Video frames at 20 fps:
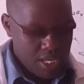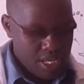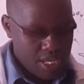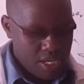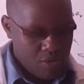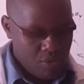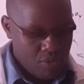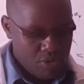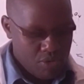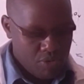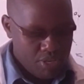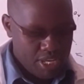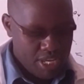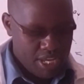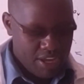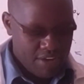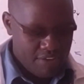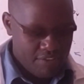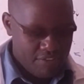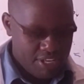
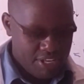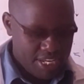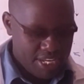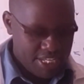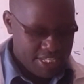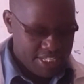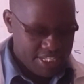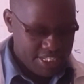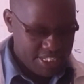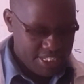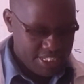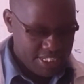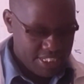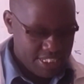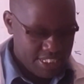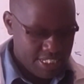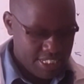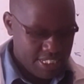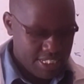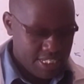energy
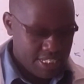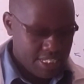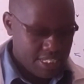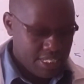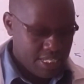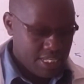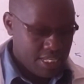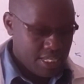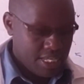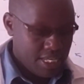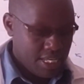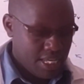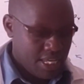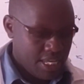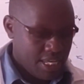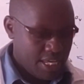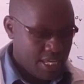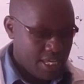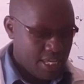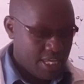
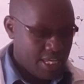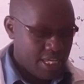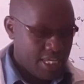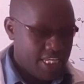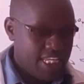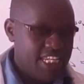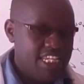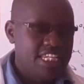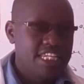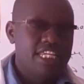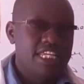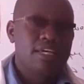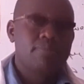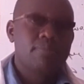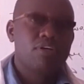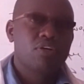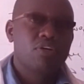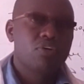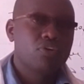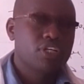in chemical
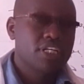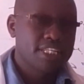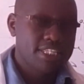state, so